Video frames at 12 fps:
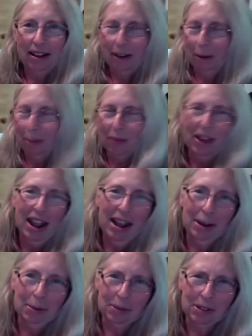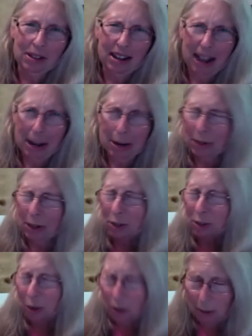of, of atoms. And atoms are
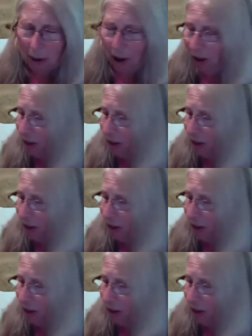so small,